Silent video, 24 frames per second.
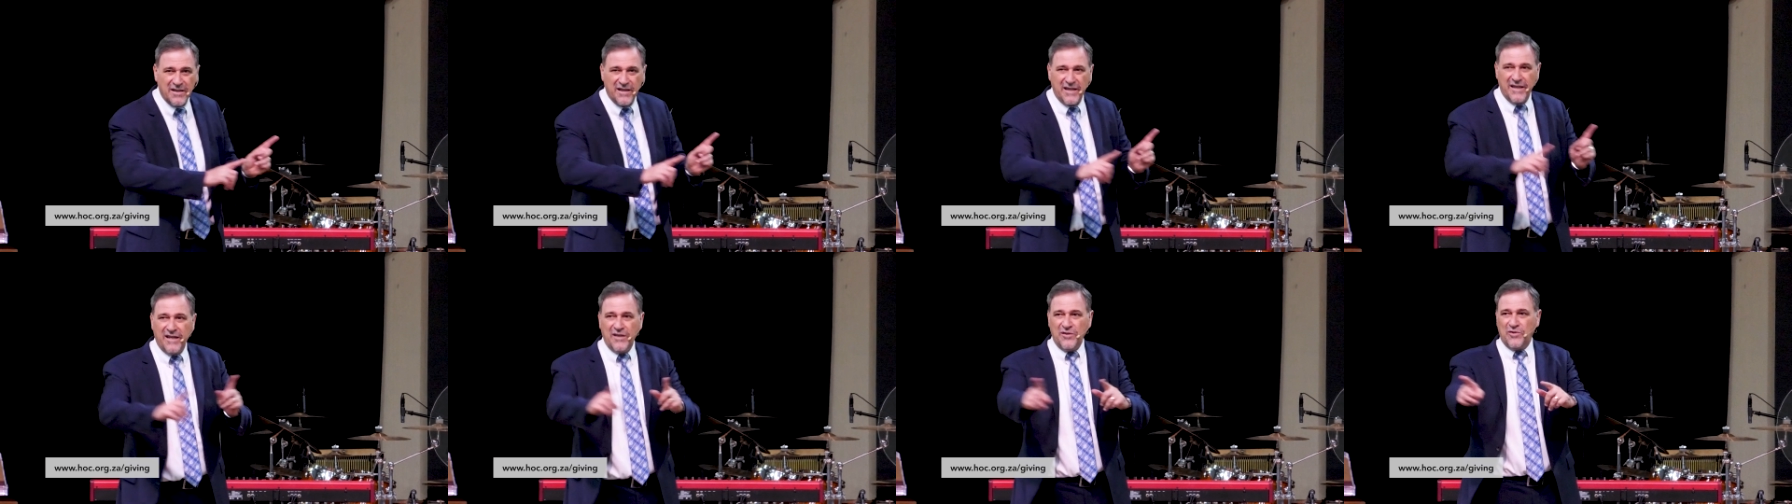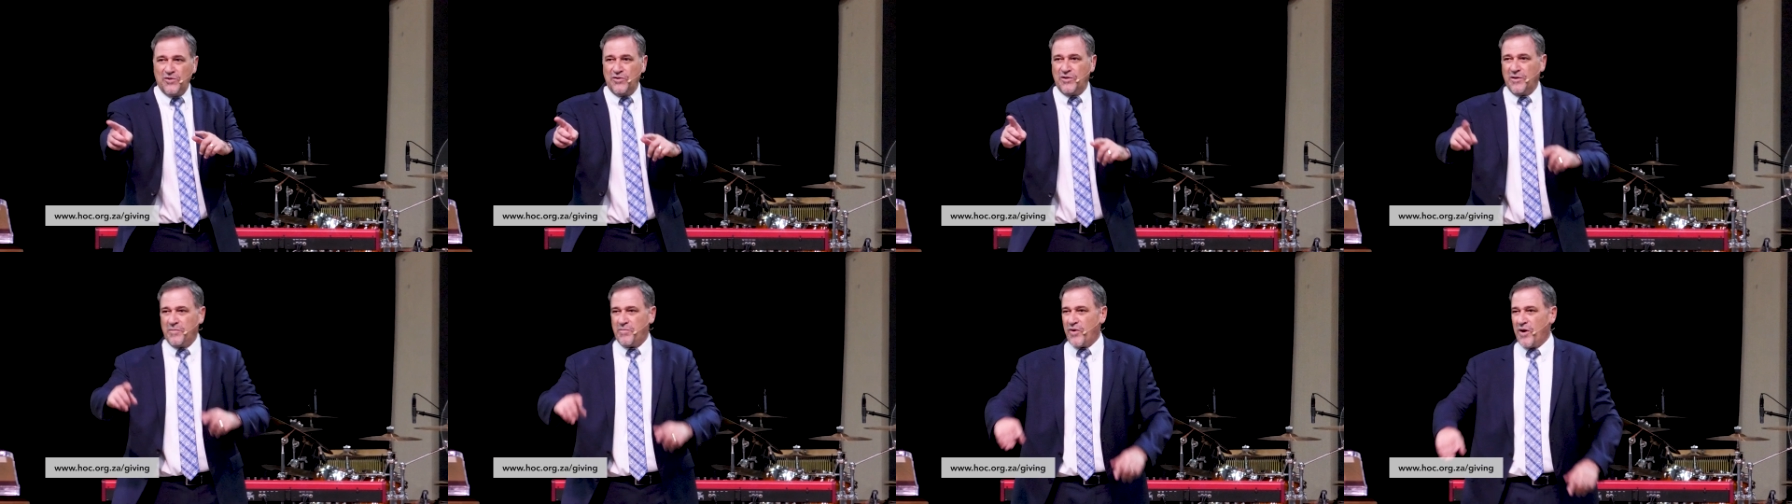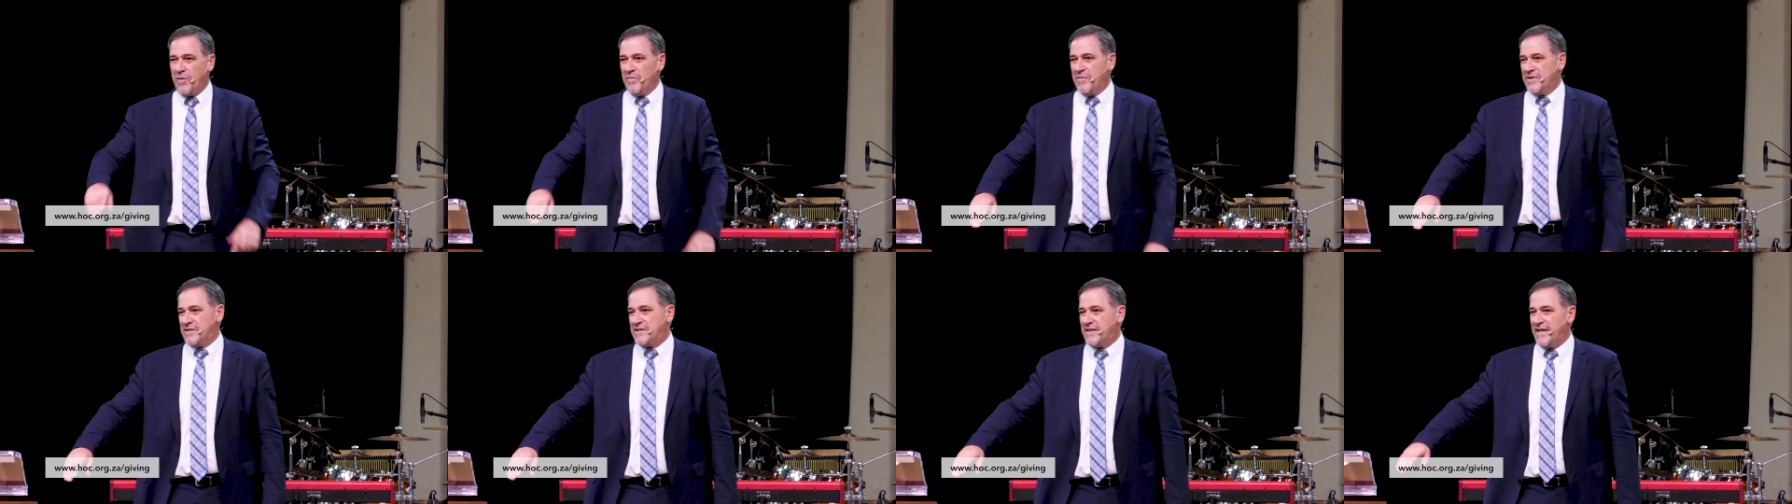into the
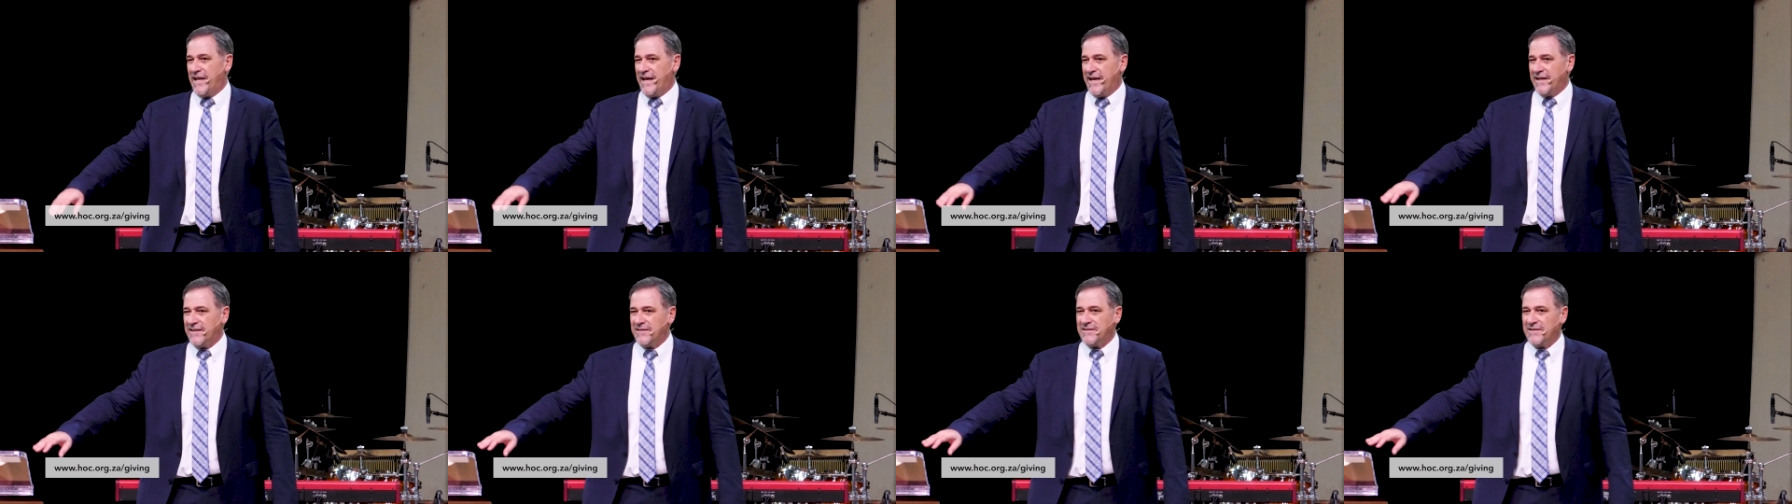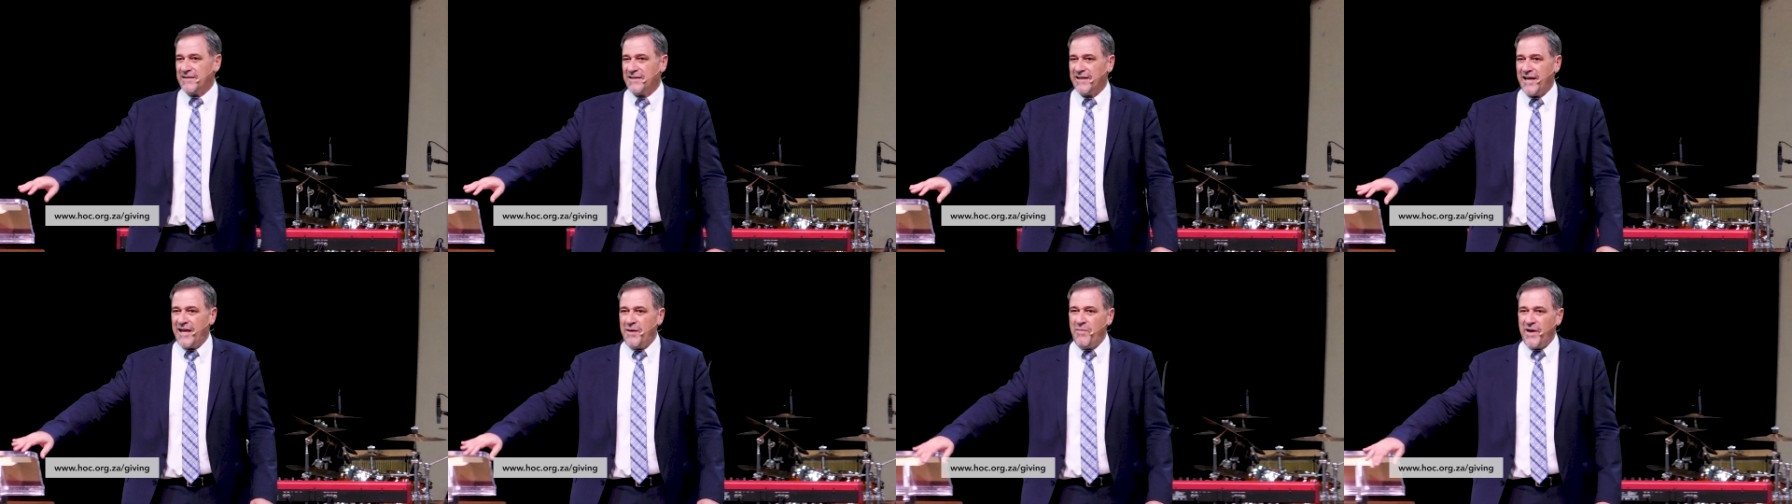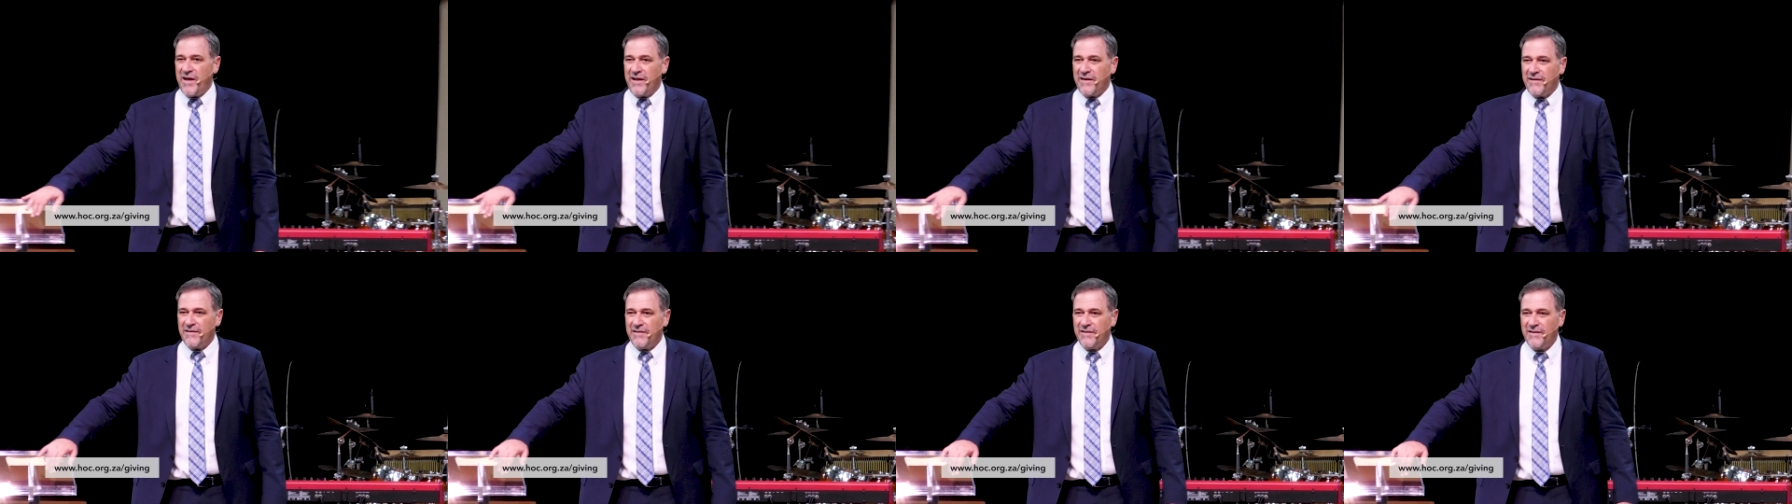promised land.
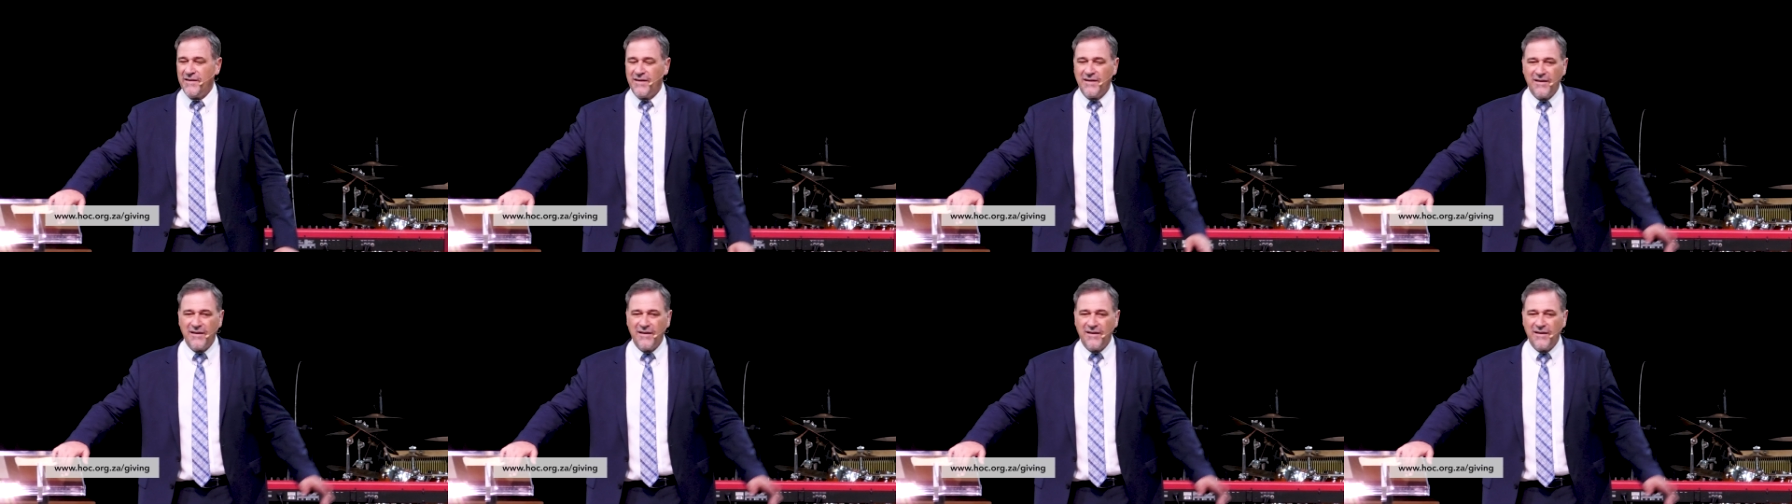Amen.